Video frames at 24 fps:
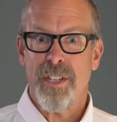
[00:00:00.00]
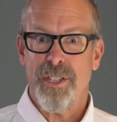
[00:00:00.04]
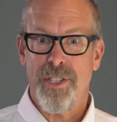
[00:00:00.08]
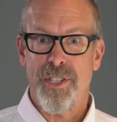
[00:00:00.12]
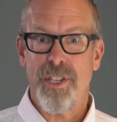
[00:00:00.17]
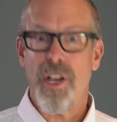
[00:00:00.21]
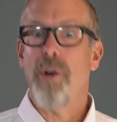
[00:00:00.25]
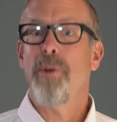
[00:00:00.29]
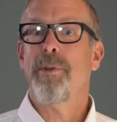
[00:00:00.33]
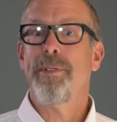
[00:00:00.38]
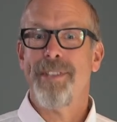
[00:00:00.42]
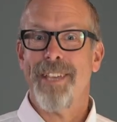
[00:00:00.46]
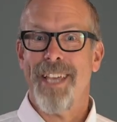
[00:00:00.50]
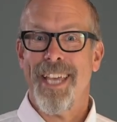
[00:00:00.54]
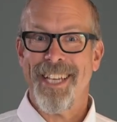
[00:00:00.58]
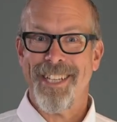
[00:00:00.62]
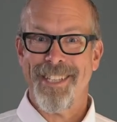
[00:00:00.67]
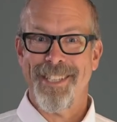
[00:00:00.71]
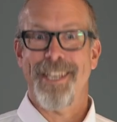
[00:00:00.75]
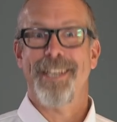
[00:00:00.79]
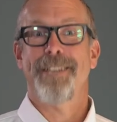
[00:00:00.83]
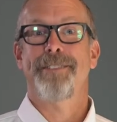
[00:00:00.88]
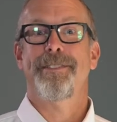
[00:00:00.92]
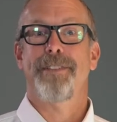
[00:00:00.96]
don't
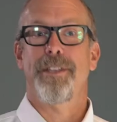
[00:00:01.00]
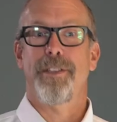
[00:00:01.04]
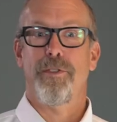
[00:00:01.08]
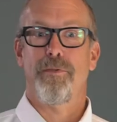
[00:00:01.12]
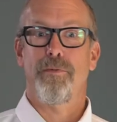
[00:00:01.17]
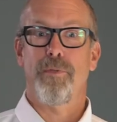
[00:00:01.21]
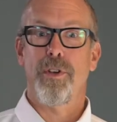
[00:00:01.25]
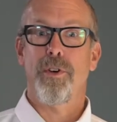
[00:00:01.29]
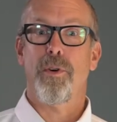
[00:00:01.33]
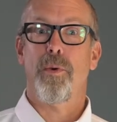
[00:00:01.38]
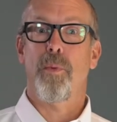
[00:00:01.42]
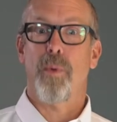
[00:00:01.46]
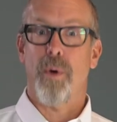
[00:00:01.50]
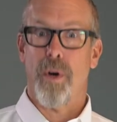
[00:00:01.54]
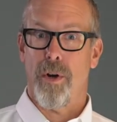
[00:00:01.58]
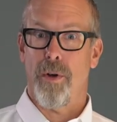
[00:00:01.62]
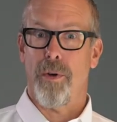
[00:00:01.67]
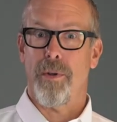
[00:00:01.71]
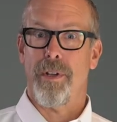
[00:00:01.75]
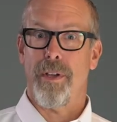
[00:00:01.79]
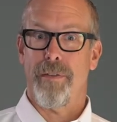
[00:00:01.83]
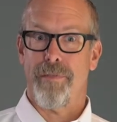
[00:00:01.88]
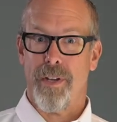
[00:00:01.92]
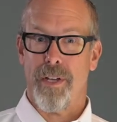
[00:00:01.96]
exist in the real
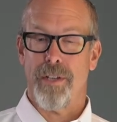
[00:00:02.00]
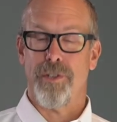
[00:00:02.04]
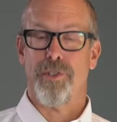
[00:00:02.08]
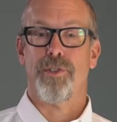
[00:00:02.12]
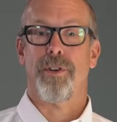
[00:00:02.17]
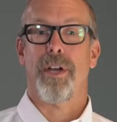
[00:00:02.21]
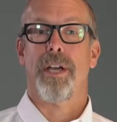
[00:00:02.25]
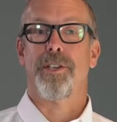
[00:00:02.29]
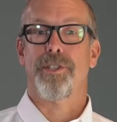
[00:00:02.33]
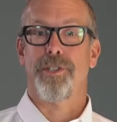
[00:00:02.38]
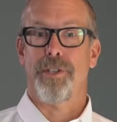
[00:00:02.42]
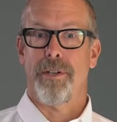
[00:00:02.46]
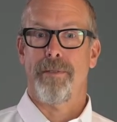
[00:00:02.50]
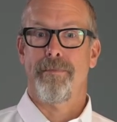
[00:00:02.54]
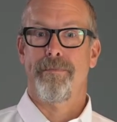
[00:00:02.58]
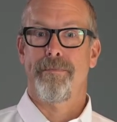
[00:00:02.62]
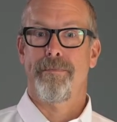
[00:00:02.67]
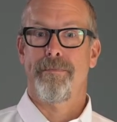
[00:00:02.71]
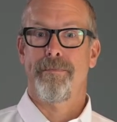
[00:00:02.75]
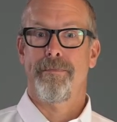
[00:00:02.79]
world of construction.